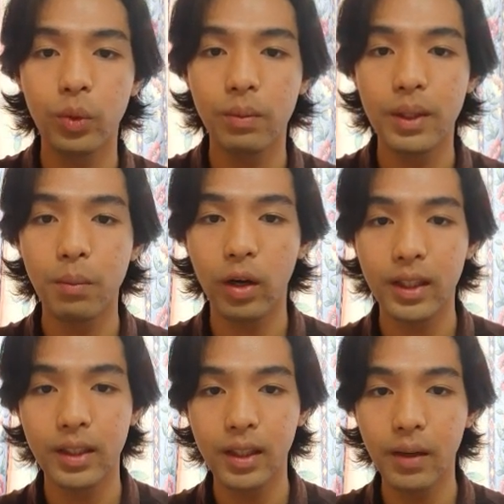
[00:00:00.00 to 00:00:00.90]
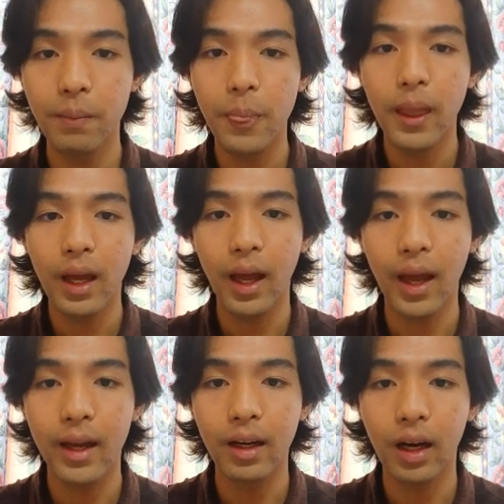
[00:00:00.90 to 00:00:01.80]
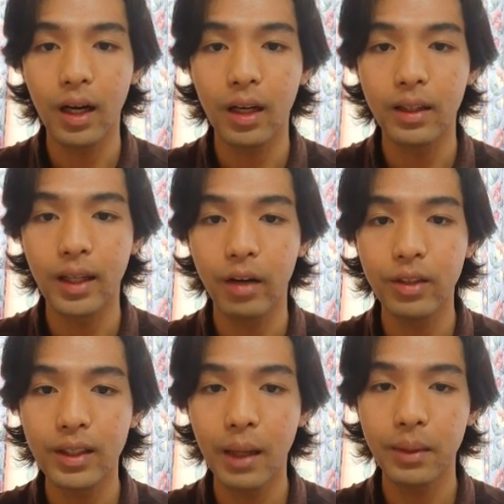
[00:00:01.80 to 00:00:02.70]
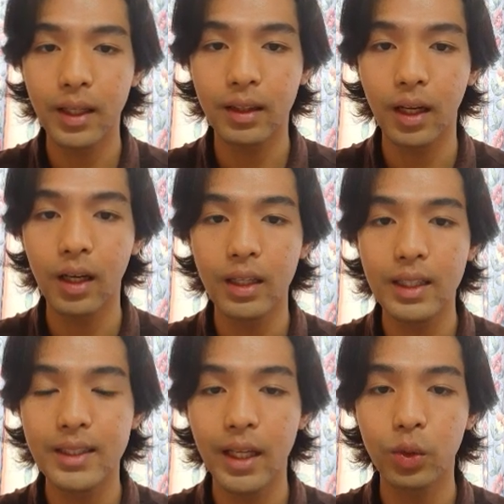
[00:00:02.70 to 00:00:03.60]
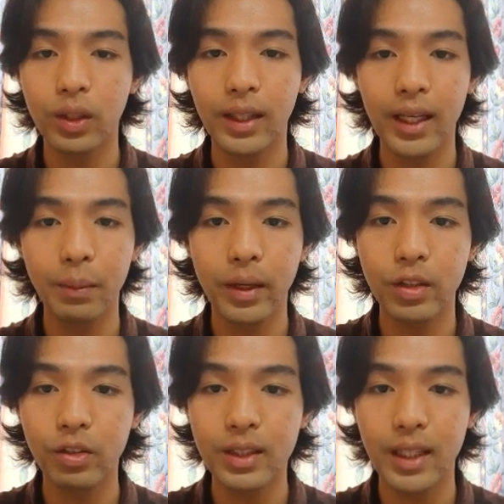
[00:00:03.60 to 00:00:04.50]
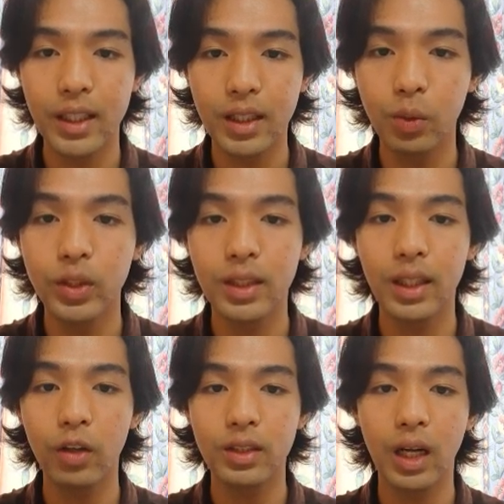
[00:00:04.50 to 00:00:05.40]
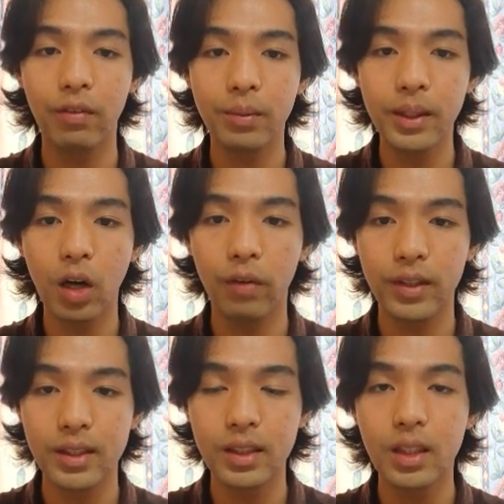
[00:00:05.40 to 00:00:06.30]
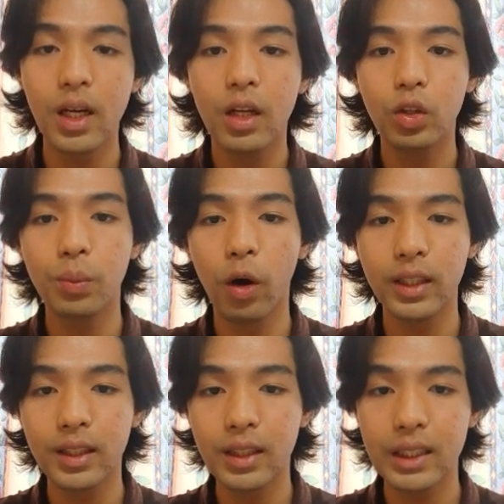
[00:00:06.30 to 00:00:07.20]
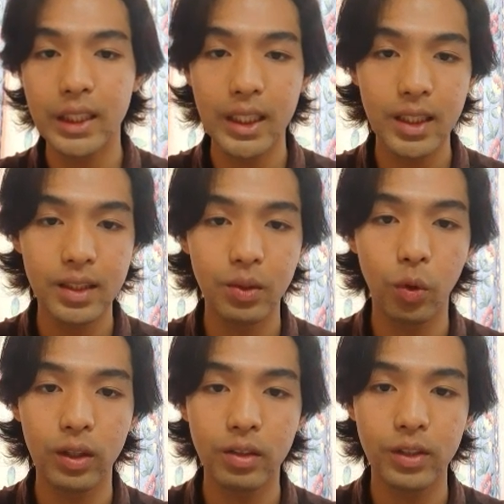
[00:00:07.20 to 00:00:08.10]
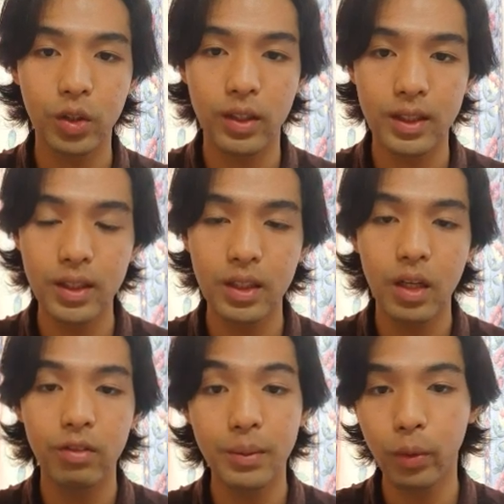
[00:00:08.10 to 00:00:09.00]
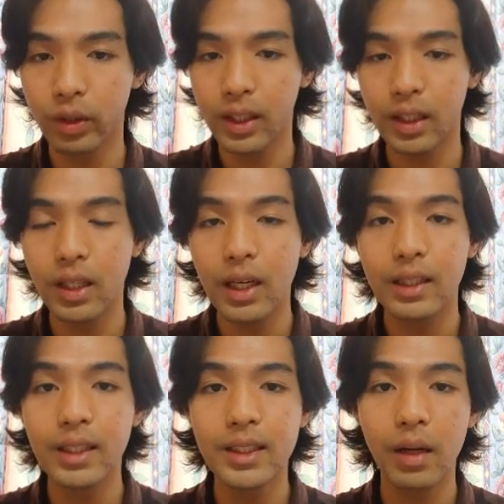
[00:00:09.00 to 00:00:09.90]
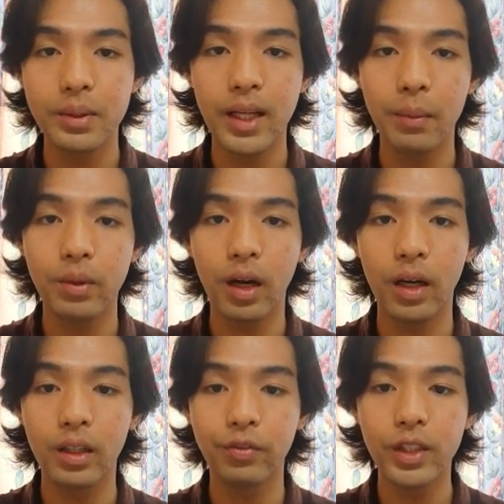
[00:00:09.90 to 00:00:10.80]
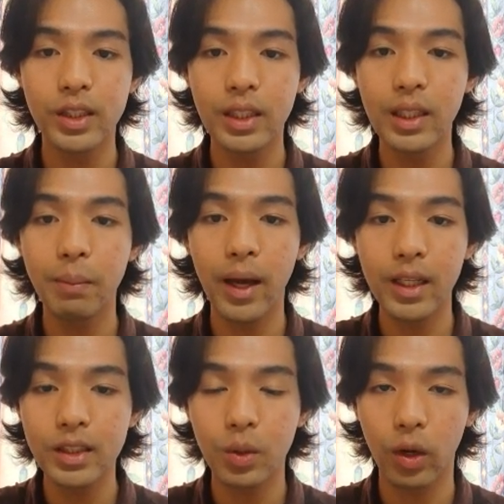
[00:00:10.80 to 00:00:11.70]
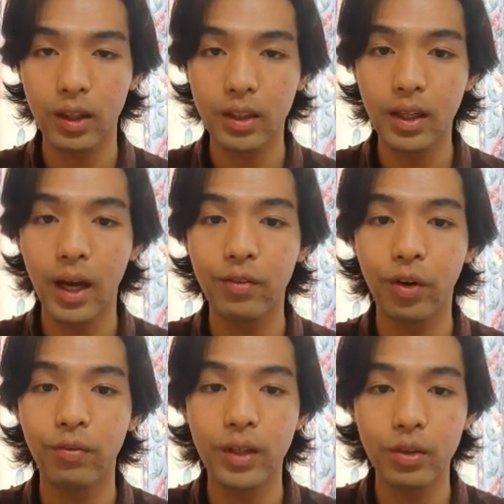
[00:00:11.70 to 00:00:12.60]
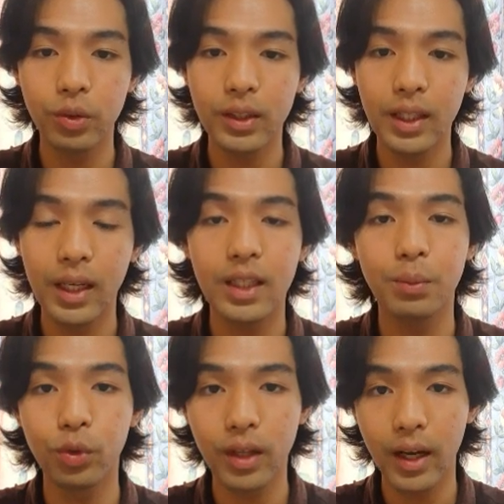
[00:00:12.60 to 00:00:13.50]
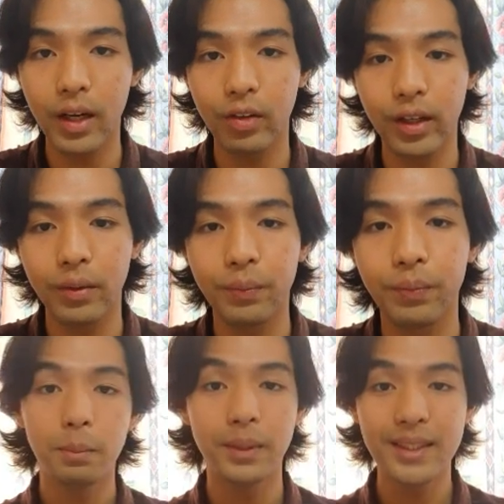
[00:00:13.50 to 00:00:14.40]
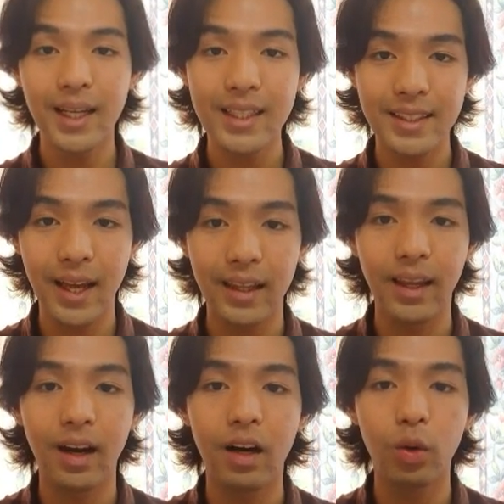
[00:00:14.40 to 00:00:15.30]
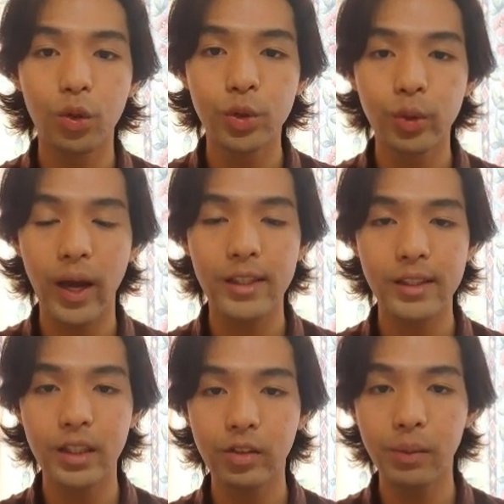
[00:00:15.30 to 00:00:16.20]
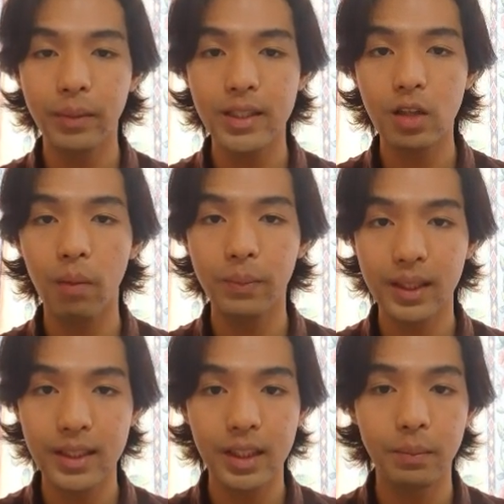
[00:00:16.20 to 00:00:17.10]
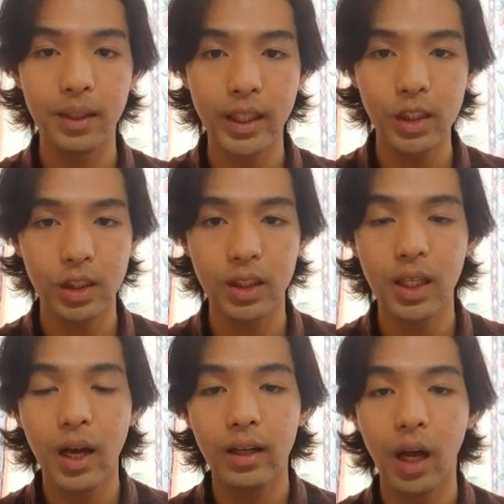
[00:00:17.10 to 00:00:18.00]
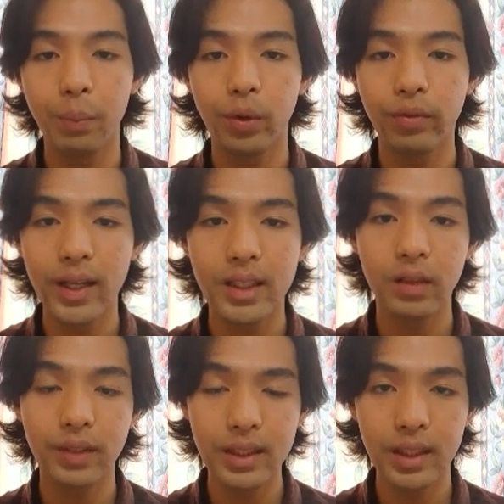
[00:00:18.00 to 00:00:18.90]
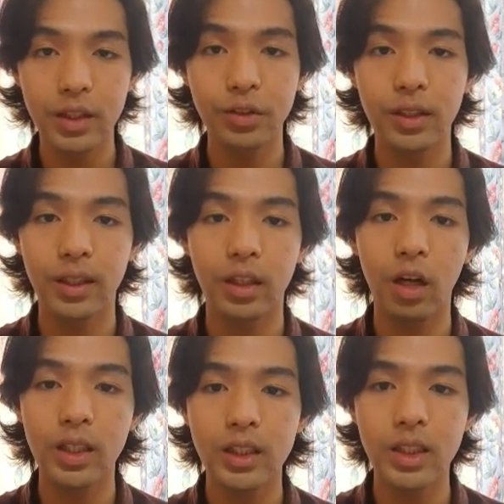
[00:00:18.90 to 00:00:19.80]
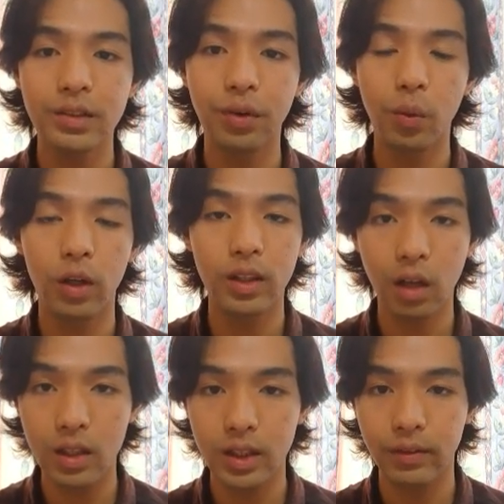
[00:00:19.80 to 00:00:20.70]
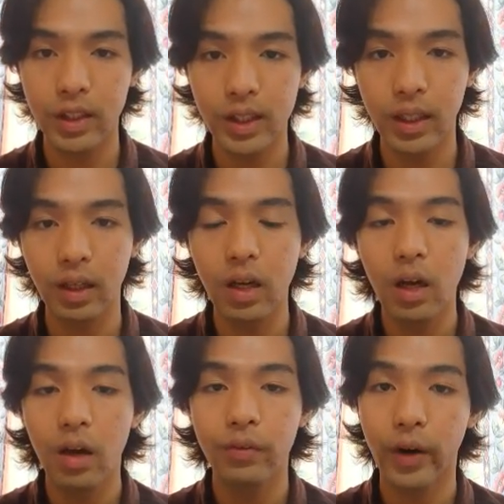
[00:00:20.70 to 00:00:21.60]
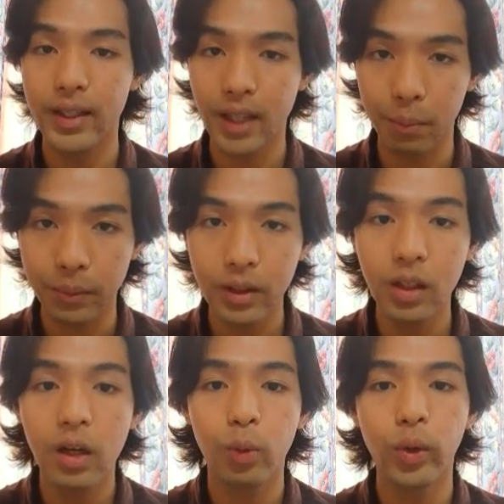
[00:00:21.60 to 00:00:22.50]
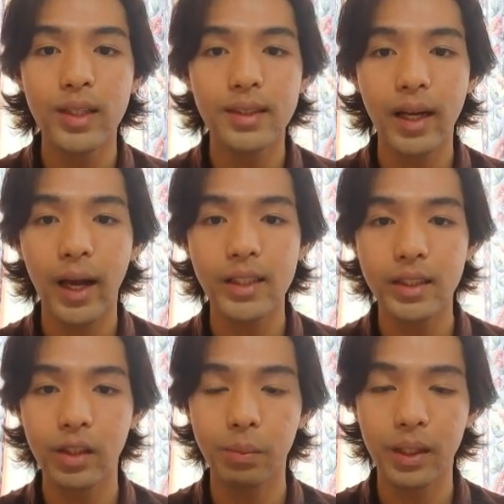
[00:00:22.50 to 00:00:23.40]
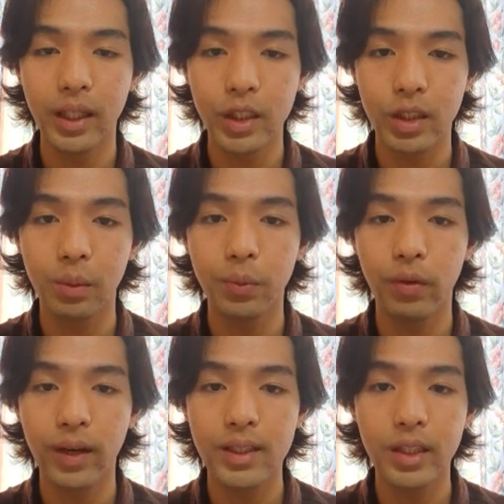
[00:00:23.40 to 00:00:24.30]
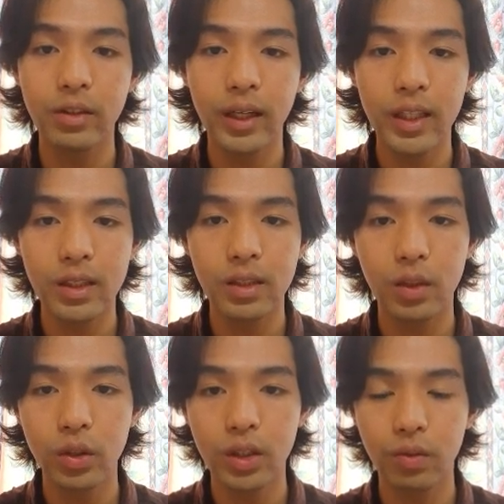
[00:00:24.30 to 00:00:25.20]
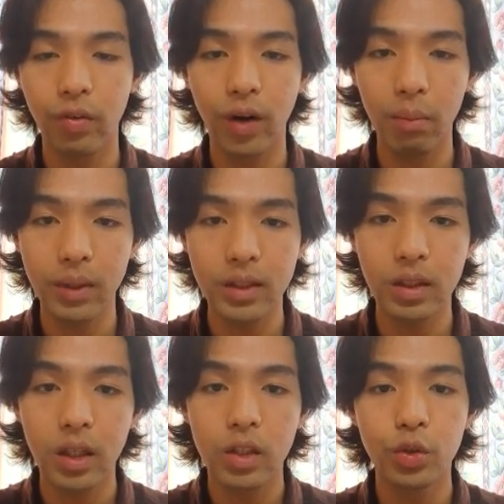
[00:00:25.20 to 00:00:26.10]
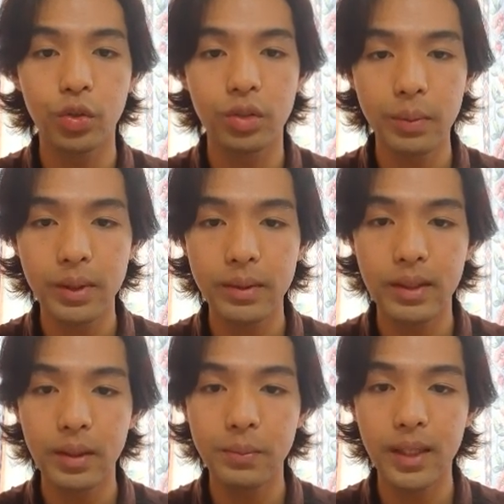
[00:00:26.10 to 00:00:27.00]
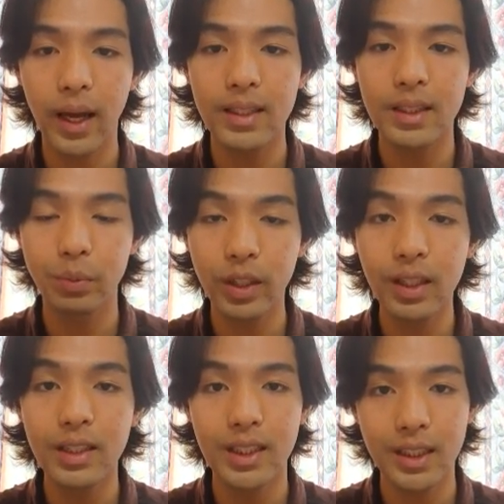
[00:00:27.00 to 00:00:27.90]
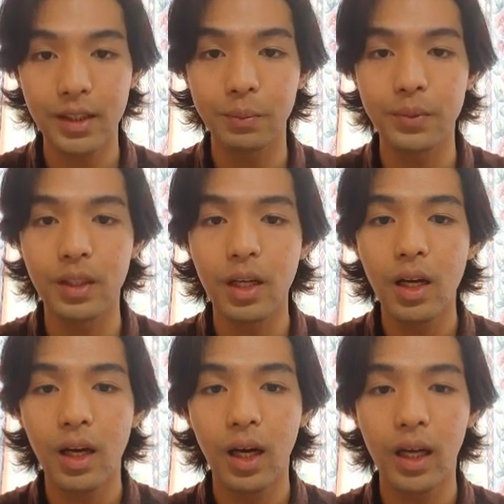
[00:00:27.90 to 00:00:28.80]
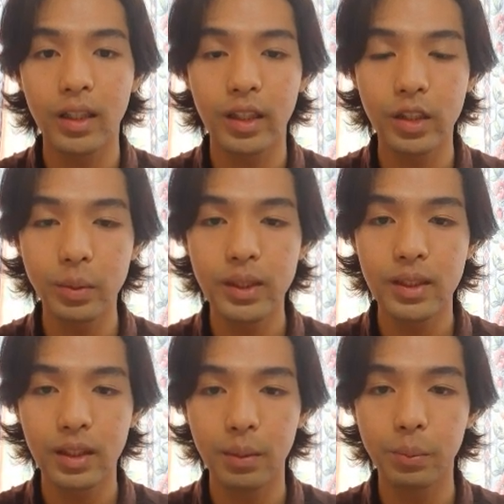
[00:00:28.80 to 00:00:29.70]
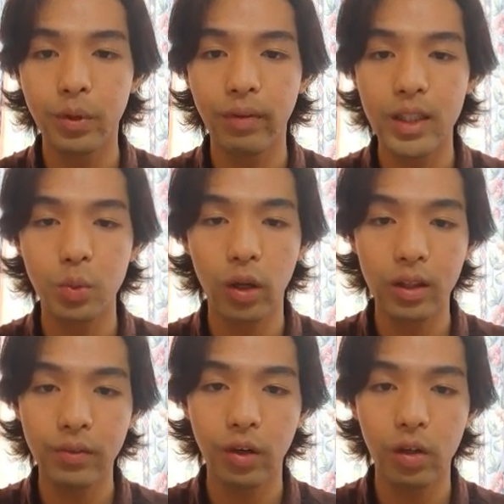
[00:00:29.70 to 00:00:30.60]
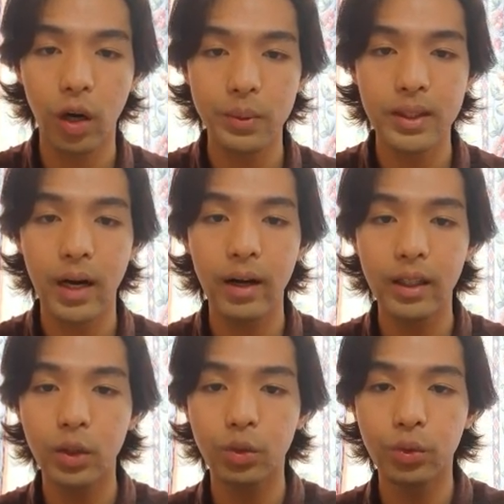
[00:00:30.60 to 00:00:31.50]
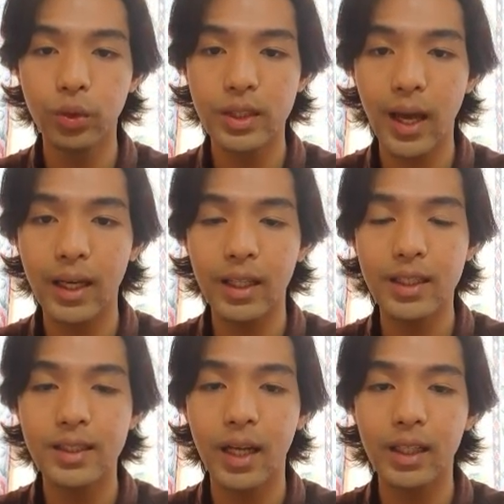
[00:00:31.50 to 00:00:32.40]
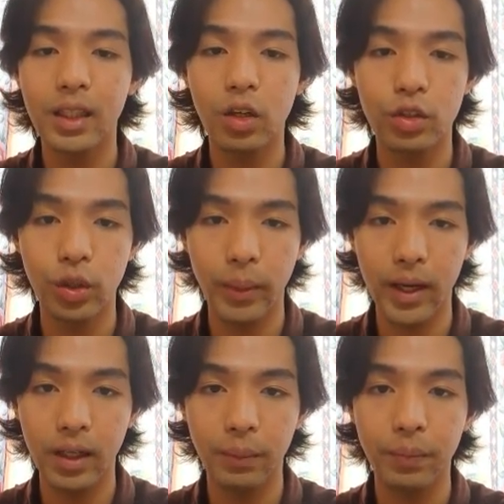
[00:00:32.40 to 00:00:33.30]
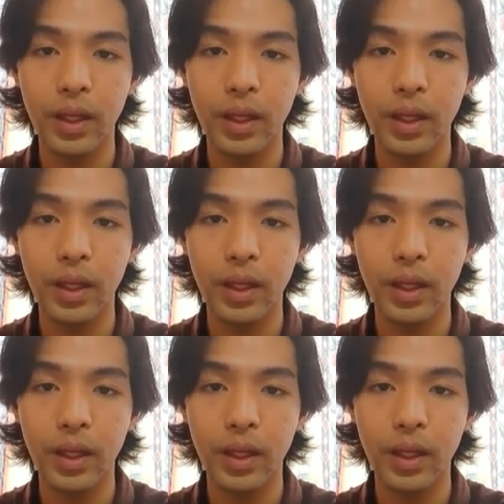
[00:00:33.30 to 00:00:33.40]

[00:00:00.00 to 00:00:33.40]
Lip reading: be monitored and their real-time data is sent to a telemetry station which allows the government officers to monitor the changes in water resources remotely. This helps them efficiently manage the water and for flood routing in the Muda area. Besides that, there are also engineering-based companies in Malaysia that provide services using technologies for water conservation. For example, Wastetech Engineering Malaysia provides irrigation solutions for farmers through drip systems and sprinkler systems. The drip system provides water for crops directly to roots and it is done in a controlled manner.